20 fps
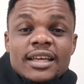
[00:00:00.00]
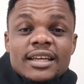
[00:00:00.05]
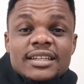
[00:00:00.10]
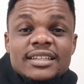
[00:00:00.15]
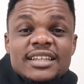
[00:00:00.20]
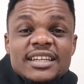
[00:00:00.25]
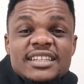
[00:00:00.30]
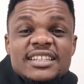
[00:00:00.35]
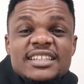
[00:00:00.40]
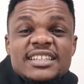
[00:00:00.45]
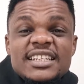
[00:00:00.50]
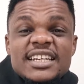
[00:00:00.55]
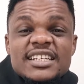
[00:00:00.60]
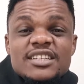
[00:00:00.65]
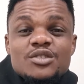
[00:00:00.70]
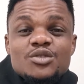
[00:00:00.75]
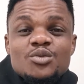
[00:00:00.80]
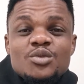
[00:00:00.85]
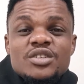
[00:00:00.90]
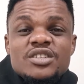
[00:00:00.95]
Then the
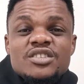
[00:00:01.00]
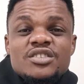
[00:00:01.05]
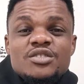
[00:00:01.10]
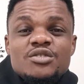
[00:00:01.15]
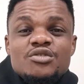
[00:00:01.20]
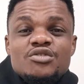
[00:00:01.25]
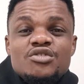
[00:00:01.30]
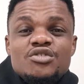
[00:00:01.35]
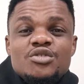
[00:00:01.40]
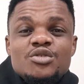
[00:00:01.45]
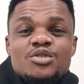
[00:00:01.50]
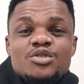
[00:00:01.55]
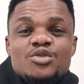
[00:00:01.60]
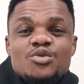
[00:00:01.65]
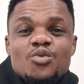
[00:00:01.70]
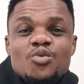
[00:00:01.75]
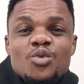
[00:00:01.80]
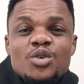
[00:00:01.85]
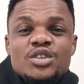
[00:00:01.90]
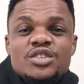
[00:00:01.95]
next one is to choose
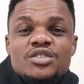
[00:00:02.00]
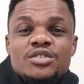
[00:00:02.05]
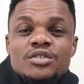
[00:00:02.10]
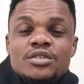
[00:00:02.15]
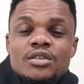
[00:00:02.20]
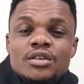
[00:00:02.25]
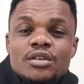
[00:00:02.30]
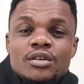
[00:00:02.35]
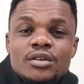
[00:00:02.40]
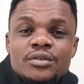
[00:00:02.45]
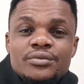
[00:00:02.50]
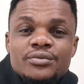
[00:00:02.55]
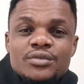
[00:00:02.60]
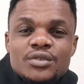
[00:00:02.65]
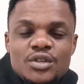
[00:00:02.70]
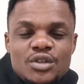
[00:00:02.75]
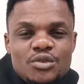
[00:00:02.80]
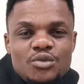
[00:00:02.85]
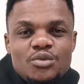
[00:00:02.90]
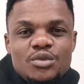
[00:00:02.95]
what you love,
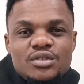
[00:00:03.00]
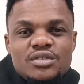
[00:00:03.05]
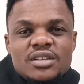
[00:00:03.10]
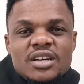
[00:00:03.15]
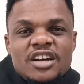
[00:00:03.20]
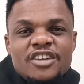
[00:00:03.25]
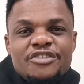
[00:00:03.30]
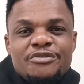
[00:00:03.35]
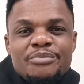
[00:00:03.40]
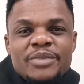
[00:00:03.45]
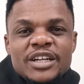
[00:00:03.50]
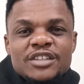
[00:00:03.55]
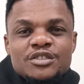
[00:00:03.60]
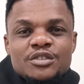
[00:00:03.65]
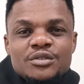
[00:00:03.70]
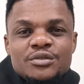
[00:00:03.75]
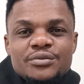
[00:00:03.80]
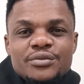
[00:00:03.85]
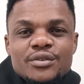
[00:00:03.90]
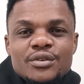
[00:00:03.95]
what you have
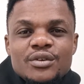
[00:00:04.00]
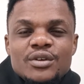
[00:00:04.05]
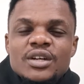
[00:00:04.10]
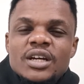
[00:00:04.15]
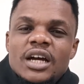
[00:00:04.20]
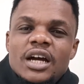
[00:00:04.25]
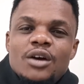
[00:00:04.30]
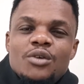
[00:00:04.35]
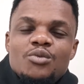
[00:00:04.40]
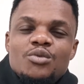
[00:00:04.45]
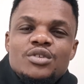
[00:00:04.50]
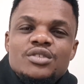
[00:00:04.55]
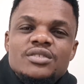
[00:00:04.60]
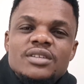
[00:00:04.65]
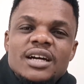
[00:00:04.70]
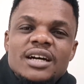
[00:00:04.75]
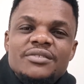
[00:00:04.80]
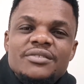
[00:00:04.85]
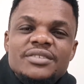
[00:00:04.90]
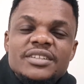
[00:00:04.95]
passion for, and what
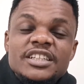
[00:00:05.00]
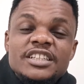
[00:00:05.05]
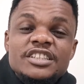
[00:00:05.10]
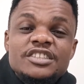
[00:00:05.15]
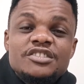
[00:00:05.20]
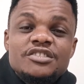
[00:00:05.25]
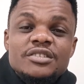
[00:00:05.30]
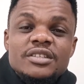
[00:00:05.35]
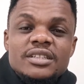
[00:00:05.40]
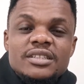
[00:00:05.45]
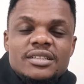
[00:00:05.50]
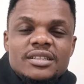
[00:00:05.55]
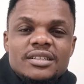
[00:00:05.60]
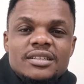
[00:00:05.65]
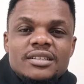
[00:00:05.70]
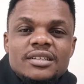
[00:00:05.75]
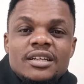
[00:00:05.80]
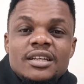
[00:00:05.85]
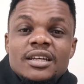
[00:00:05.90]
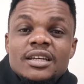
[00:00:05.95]
you have interest
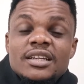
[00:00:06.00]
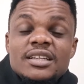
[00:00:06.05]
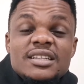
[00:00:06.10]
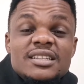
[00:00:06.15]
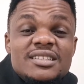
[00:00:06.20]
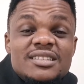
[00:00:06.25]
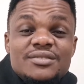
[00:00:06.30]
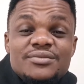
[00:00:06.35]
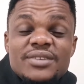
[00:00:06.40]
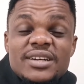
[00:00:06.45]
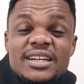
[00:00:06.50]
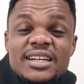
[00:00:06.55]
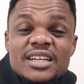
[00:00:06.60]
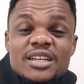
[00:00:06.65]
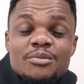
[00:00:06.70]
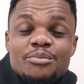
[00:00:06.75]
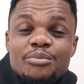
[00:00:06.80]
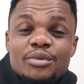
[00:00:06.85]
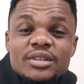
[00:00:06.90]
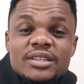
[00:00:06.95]
in. It's very
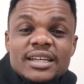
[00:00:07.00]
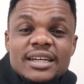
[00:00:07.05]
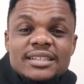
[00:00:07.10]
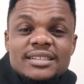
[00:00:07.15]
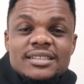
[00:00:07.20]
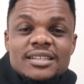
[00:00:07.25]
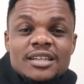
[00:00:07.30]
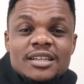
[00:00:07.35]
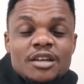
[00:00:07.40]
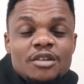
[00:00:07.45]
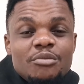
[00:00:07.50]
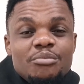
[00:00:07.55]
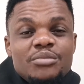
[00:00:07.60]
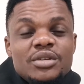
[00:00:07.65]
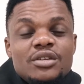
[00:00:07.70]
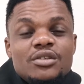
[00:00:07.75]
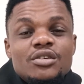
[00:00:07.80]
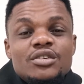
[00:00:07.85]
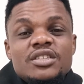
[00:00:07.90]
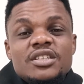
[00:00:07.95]
important
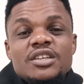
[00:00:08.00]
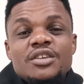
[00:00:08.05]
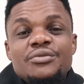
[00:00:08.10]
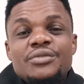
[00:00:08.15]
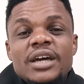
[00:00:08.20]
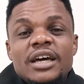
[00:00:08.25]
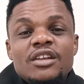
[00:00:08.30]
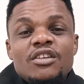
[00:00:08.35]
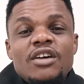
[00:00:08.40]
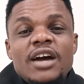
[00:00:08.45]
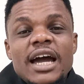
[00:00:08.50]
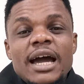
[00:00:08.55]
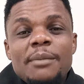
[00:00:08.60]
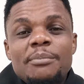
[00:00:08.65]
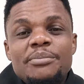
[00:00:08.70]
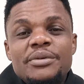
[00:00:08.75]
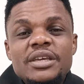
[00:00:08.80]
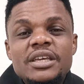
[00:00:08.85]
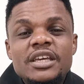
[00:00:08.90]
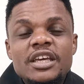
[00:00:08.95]
because if you are not
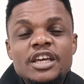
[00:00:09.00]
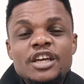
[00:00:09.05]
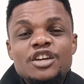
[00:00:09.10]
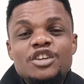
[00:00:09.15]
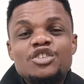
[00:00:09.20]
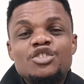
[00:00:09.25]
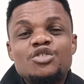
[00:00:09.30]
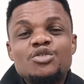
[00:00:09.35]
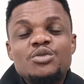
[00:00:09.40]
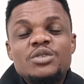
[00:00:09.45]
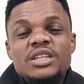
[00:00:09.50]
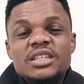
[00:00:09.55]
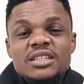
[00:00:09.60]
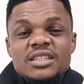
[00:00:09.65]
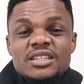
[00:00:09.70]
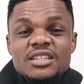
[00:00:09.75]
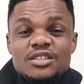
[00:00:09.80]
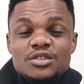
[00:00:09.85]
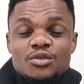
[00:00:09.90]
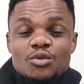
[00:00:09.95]
happy
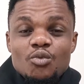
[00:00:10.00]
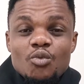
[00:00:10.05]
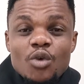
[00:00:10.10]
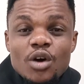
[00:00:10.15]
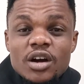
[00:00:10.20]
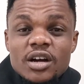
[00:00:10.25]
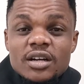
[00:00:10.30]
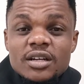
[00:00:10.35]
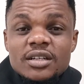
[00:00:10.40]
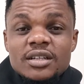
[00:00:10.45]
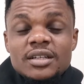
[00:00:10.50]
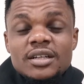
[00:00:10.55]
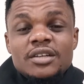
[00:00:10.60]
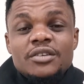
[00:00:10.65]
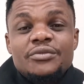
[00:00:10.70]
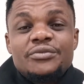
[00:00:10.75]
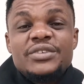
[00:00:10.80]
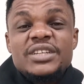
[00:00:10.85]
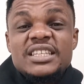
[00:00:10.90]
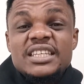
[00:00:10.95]
doing this
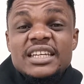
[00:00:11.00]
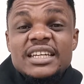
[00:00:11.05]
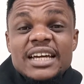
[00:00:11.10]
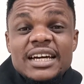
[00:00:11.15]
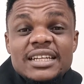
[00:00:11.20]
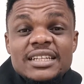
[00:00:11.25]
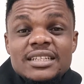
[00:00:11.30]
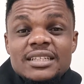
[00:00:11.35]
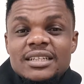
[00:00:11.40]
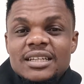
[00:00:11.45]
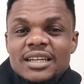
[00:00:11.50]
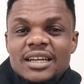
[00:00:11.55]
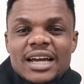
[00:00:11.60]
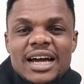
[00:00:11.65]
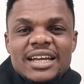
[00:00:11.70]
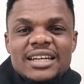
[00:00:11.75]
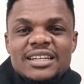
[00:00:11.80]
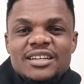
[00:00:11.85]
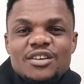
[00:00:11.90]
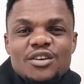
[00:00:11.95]
work physically
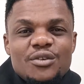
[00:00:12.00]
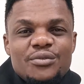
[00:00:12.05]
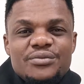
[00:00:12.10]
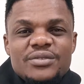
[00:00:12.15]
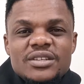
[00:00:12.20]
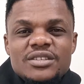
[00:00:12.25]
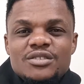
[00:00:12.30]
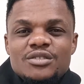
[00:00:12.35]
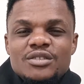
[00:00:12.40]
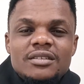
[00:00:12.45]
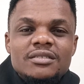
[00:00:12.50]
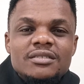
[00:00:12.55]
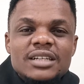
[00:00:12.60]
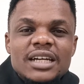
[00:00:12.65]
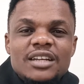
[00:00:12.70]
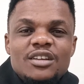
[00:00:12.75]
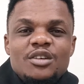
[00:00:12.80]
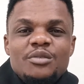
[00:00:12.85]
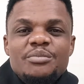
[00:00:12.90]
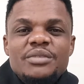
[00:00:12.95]
at the office, you
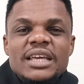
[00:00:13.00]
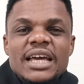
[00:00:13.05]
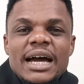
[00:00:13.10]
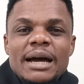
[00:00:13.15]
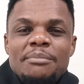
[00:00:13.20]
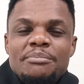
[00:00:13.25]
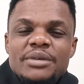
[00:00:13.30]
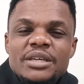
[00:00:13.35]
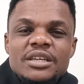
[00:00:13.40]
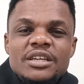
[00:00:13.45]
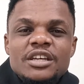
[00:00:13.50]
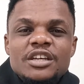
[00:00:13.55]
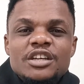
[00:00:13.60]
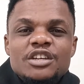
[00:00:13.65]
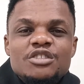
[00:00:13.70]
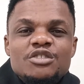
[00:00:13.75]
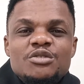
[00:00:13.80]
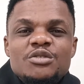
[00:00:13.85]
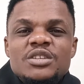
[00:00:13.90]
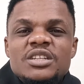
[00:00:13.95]
cannot be happy
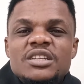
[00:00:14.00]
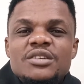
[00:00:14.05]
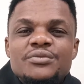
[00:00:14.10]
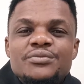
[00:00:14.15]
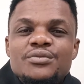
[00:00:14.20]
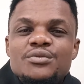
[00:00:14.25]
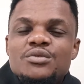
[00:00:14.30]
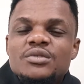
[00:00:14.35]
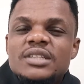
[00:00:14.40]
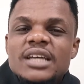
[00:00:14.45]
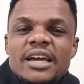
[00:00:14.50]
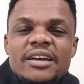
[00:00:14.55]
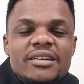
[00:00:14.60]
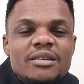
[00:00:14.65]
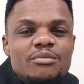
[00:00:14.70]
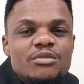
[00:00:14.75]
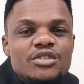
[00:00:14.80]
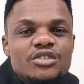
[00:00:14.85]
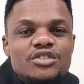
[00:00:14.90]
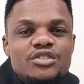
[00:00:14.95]
doing a full-time
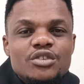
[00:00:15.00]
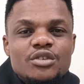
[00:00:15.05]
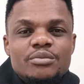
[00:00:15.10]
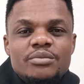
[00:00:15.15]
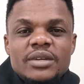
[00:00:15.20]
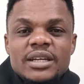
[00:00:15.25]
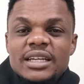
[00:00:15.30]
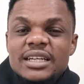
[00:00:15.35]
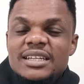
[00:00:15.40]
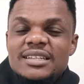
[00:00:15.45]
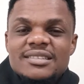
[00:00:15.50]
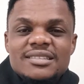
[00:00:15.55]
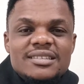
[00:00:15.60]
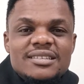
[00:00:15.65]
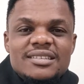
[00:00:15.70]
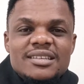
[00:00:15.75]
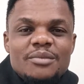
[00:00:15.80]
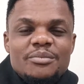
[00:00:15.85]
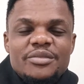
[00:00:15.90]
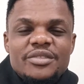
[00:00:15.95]
remote job. It's the
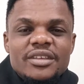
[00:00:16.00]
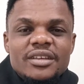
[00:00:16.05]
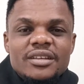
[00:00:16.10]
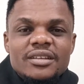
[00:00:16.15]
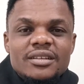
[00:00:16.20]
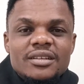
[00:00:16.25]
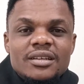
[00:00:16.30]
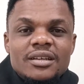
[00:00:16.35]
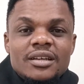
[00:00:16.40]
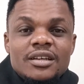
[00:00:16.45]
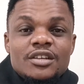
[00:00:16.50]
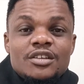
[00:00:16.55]
same thing.